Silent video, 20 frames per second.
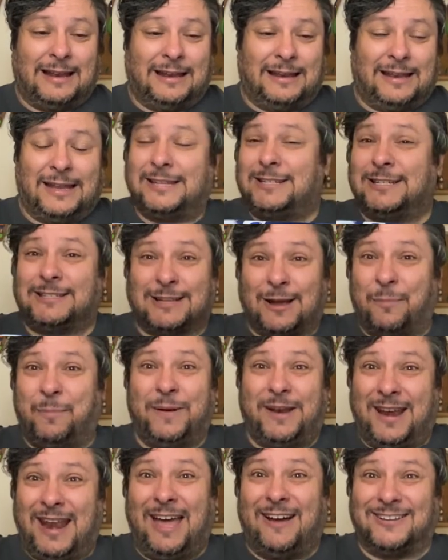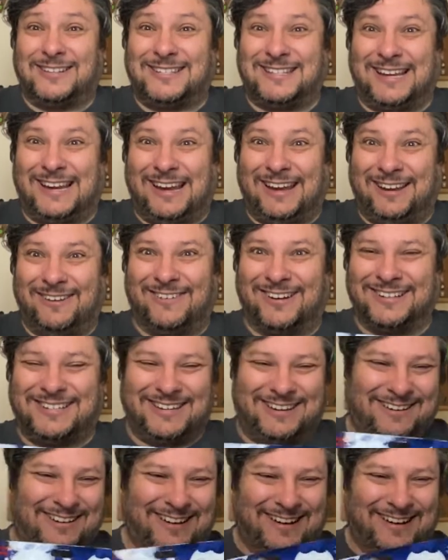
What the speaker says: Let's just open it now and see. You want to?